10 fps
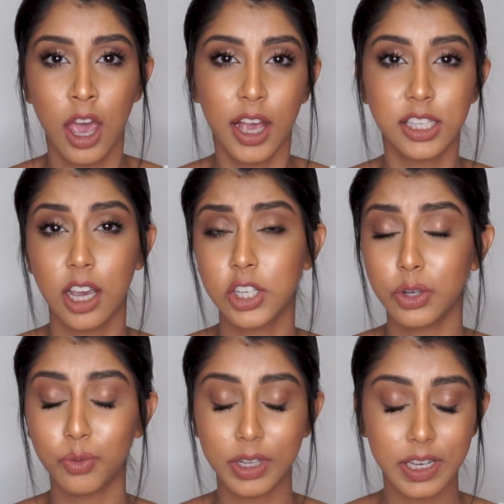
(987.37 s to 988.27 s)
It's actually
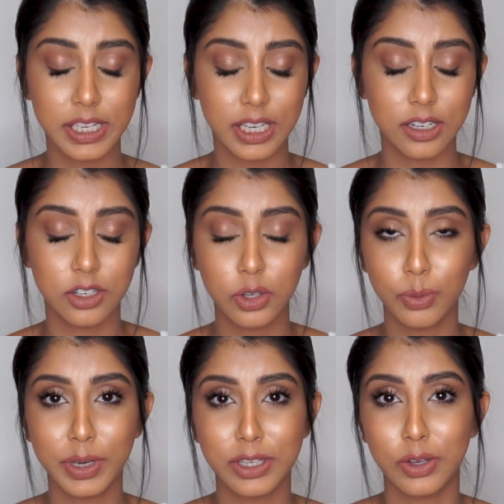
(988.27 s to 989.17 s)
really easy to do
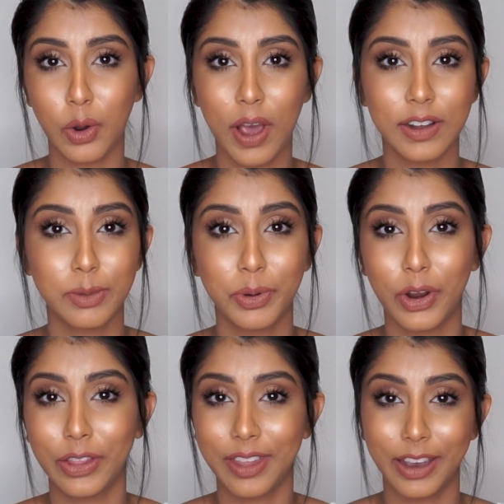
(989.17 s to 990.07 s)
because you don't have to put
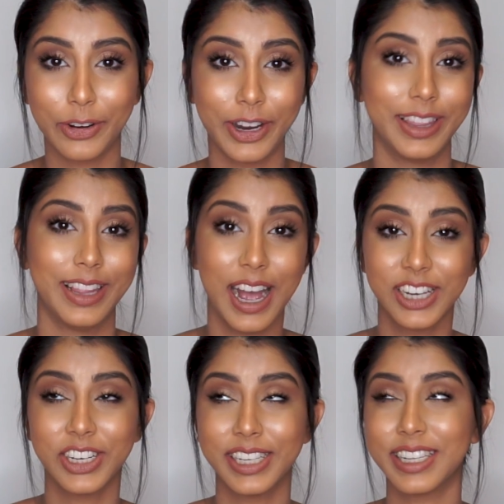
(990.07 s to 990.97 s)
on liner and lashes,